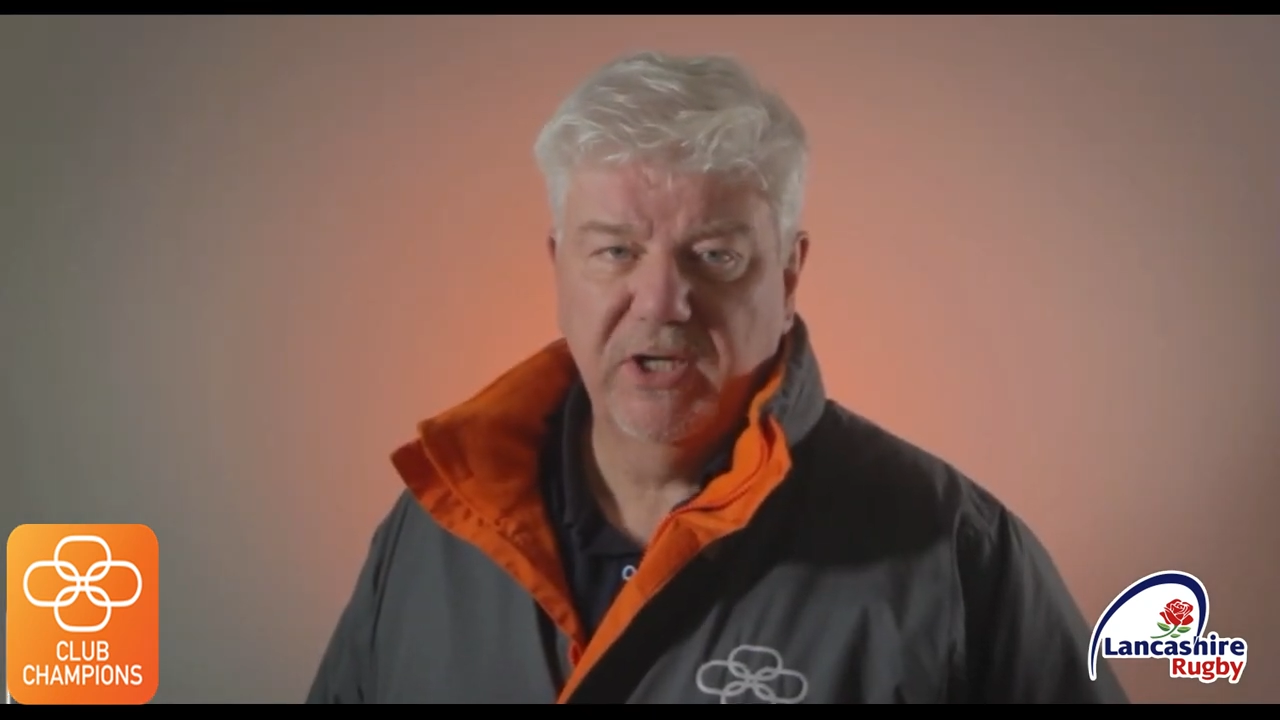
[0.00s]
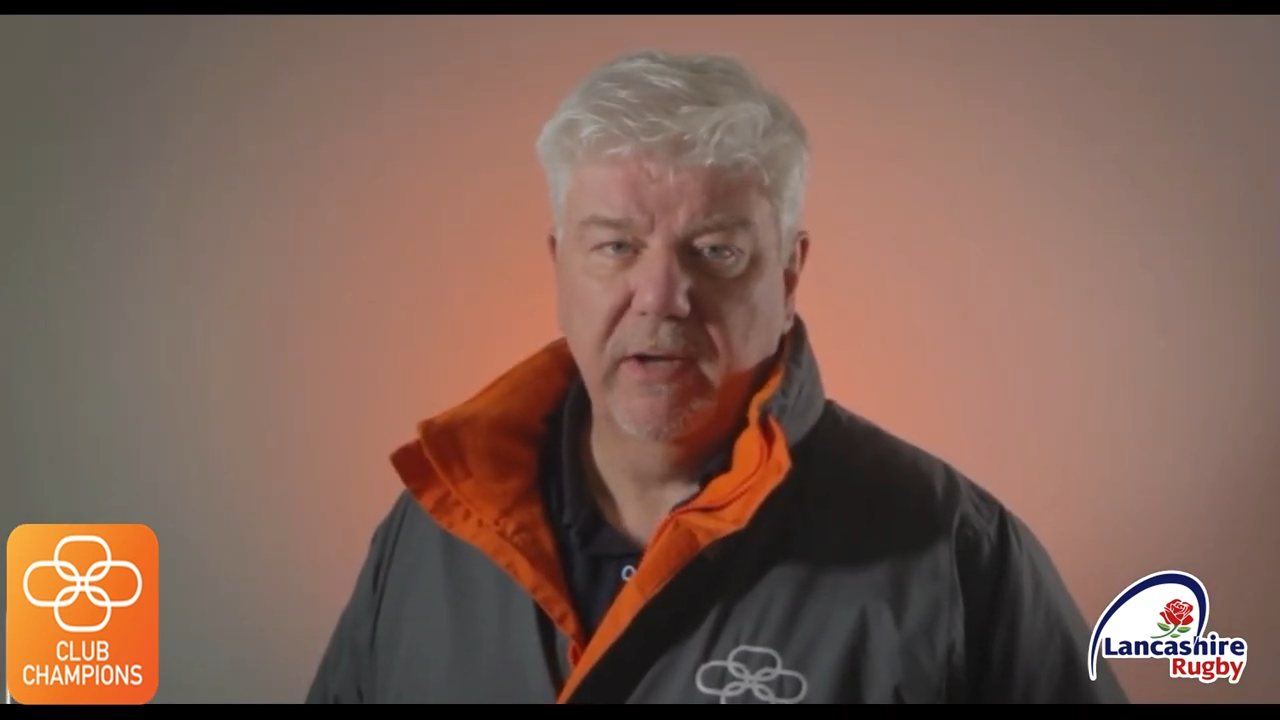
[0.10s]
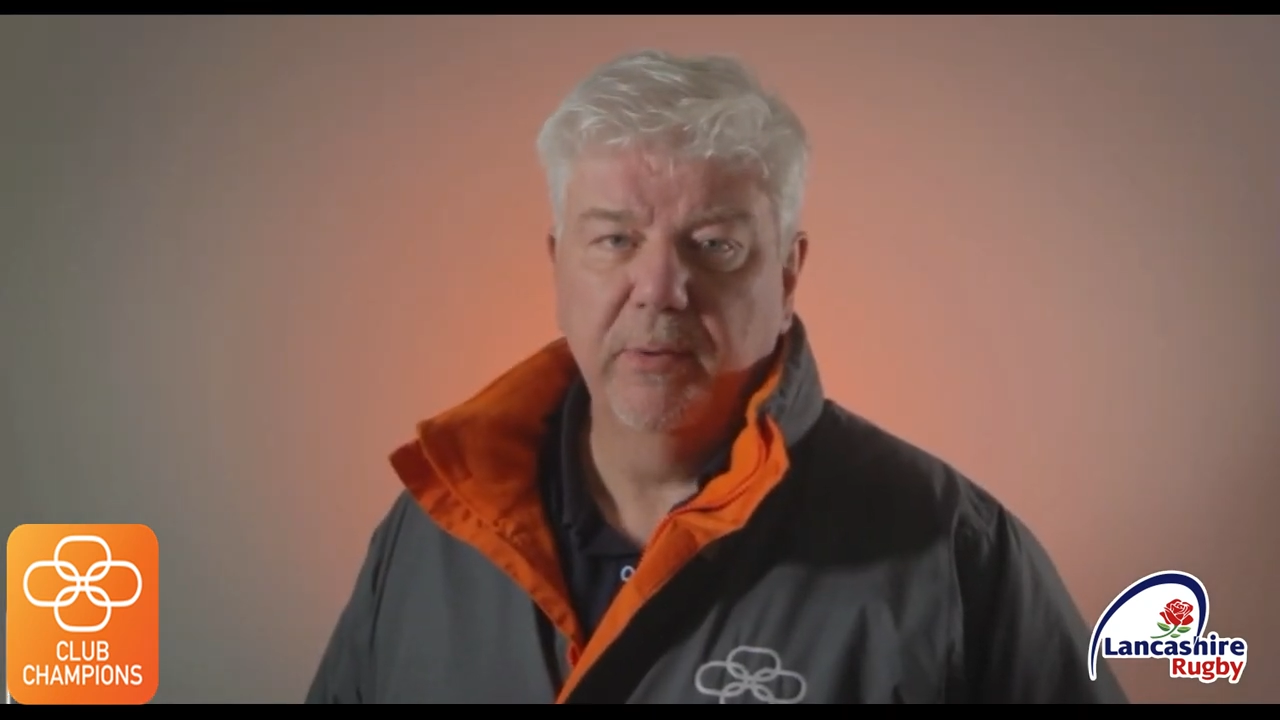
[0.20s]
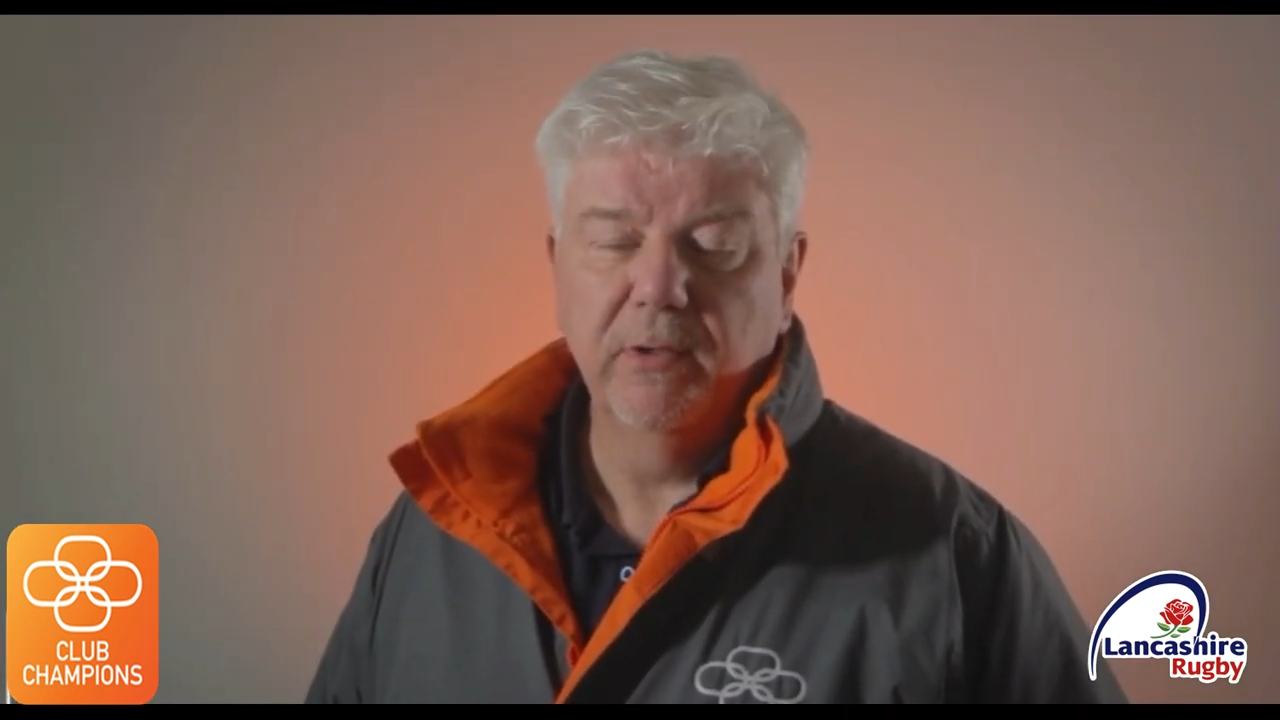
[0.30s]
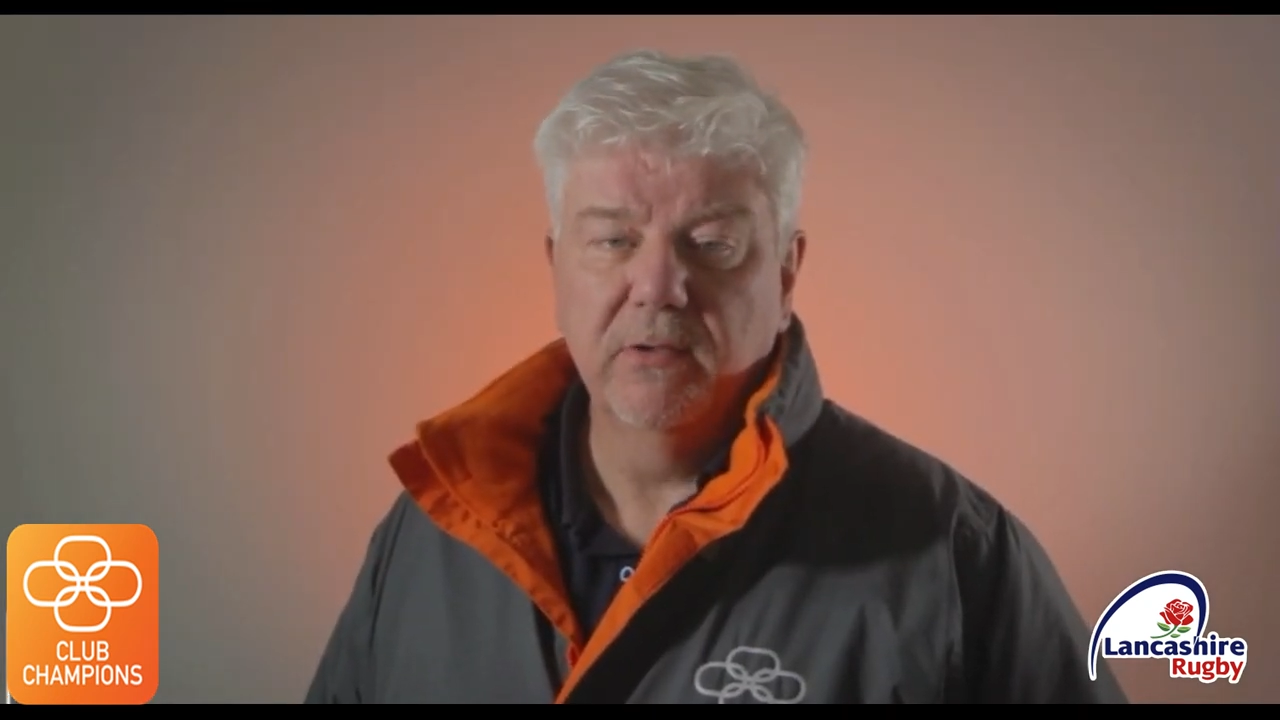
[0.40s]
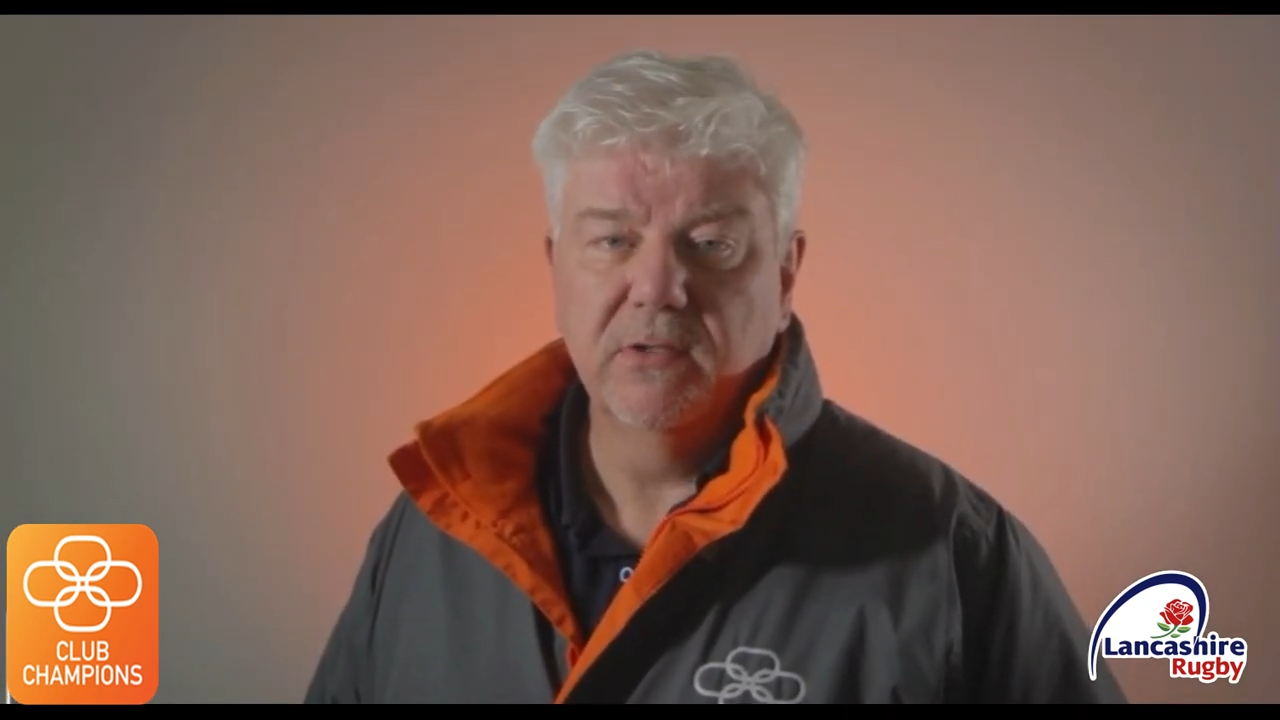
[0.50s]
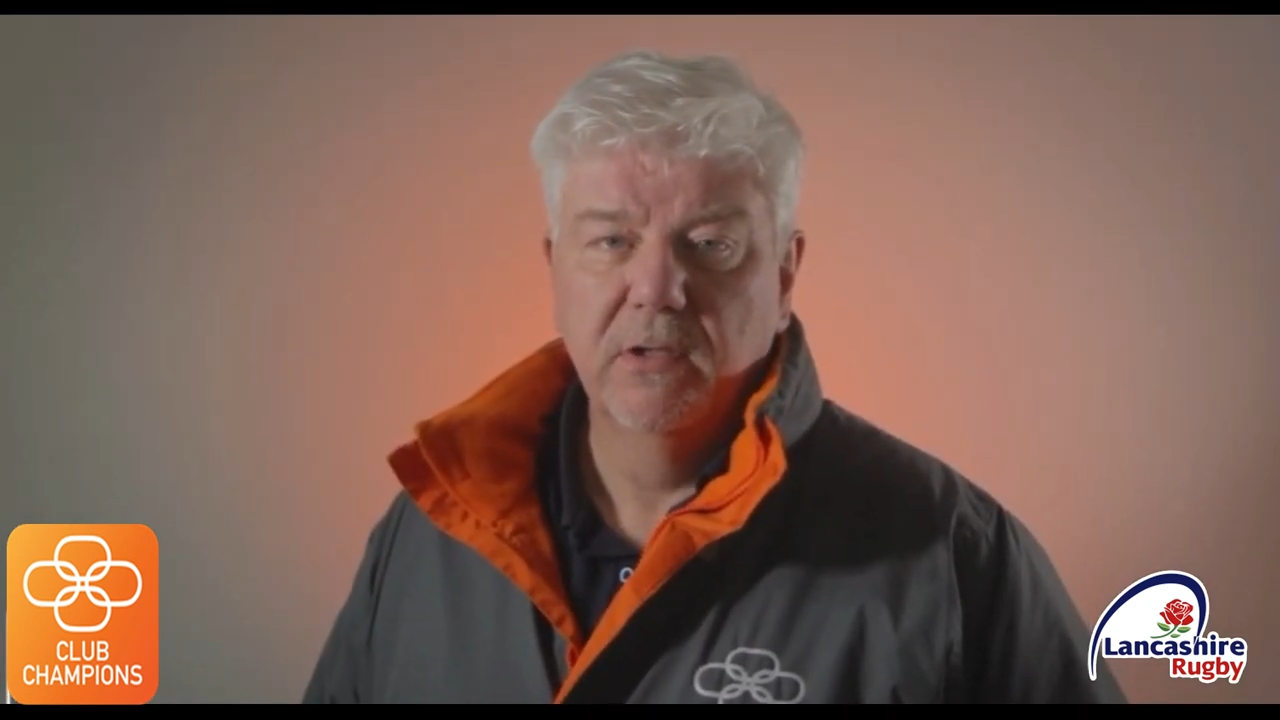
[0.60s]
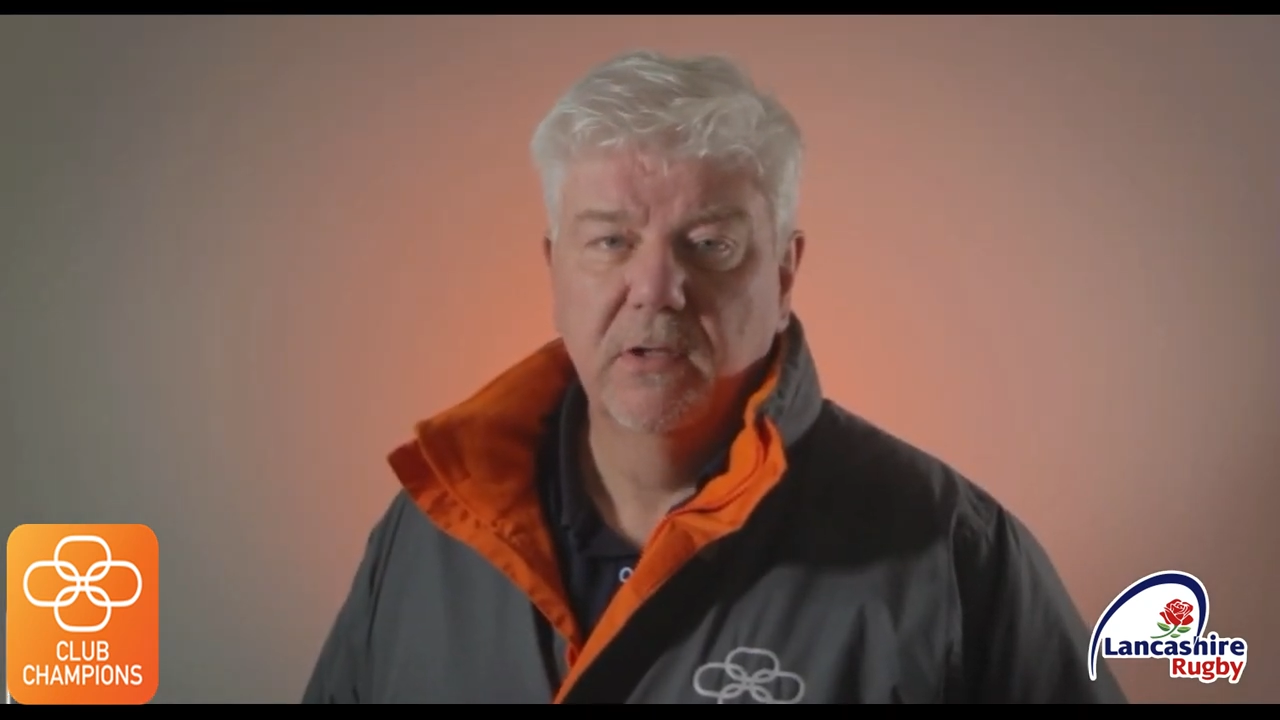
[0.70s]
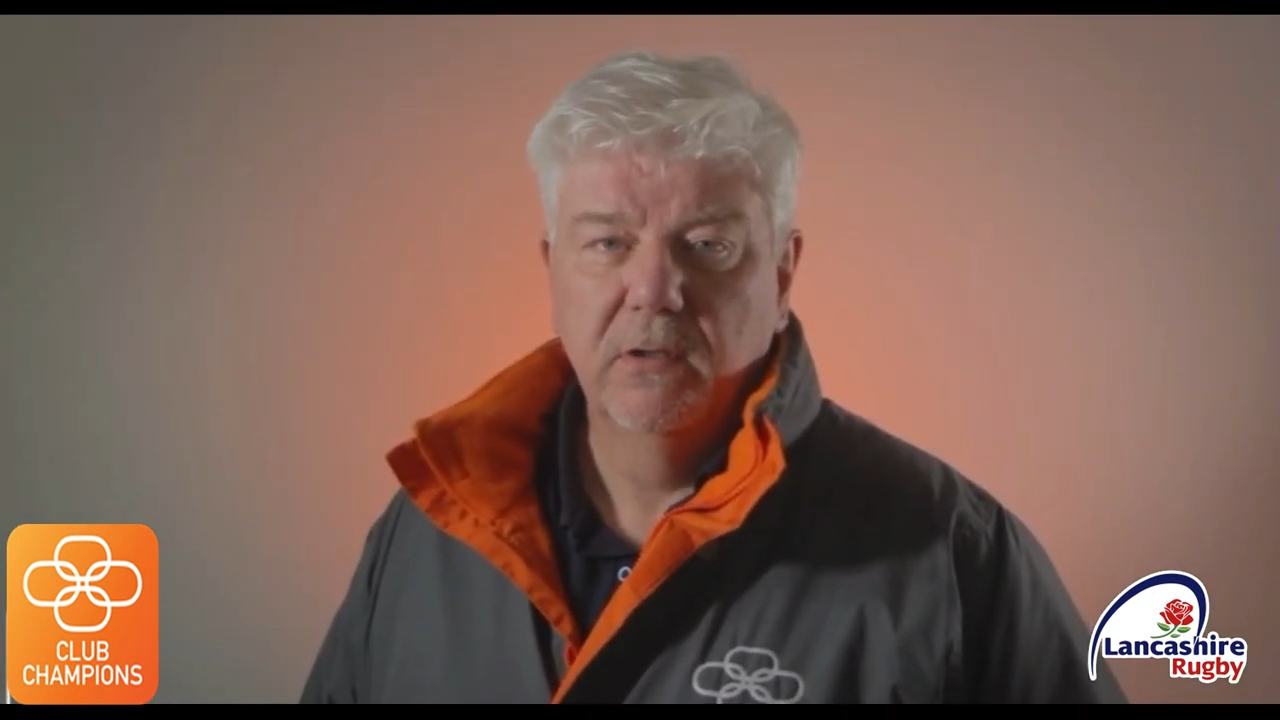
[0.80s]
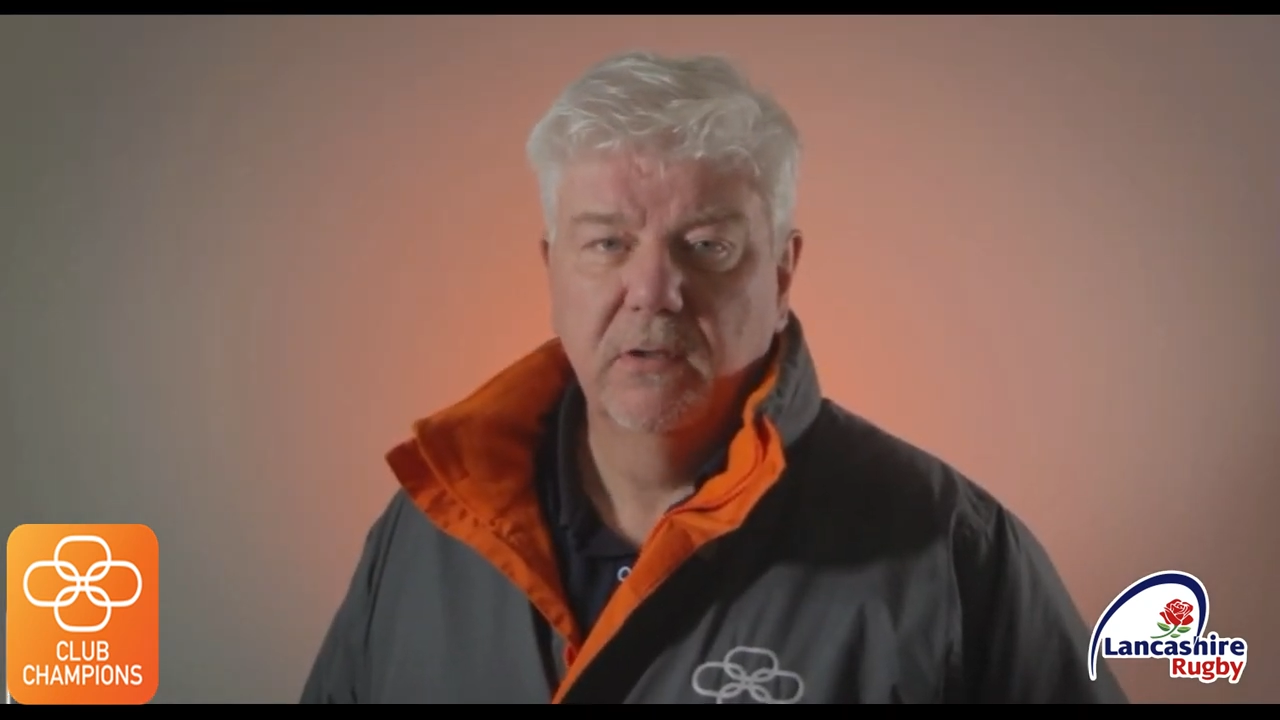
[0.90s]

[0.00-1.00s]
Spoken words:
Champions,